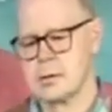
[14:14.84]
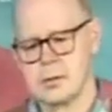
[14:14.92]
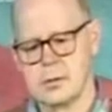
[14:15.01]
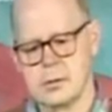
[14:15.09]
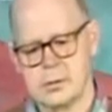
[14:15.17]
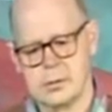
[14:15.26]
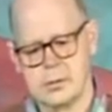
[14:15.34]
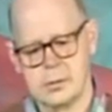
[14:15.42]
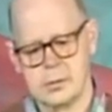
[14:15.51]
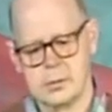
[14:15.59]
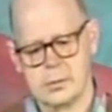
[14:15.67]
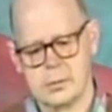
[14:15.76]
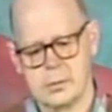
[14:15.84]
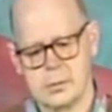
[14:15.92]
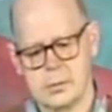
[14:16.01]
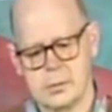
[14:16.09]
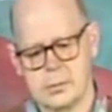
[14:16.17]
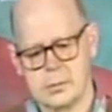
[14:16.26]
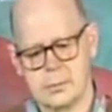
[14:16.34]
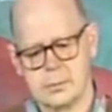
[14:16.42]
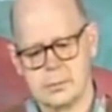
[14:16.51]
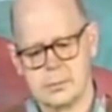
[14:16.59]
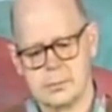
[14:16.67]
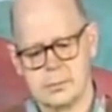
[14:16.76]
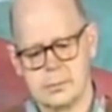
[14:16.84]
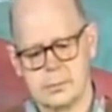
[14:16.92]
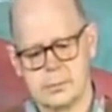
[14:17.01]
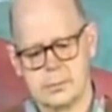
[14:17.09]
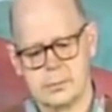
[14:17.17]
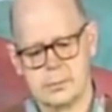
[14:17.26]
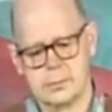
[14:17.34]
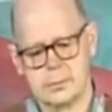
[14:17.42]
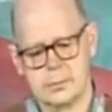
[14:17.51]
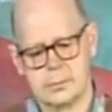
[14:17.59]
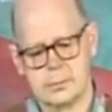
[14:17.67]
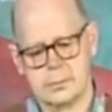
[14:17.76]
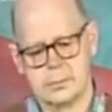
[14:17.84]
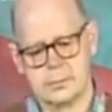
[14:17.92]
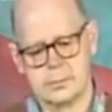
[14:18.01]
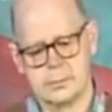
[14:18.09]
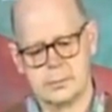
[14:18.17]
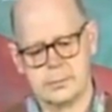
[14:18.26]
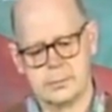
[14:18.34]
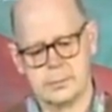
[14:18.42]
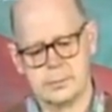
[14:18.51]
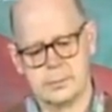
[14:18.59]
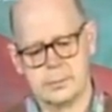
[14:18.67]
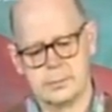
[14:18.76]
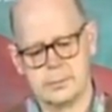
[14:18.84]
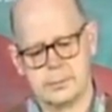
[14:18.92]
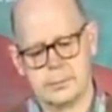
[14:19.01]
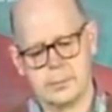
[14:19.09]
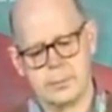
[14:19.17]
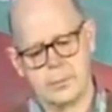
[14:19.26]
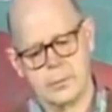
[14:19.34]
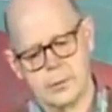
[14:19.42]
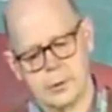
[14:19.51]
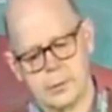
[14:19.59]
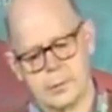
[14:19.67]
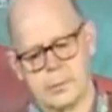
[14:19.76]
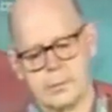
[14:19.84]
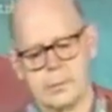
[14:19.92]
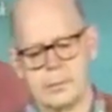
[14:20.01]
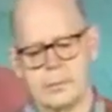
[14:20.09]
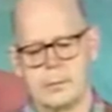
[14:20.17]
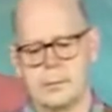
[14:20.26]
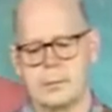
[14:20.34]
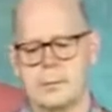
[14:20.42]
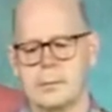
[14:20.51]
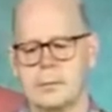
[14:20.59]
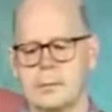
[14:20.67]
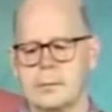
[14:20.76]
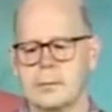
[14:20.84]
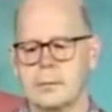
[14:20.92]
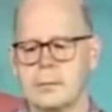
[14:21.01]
(no one is talking)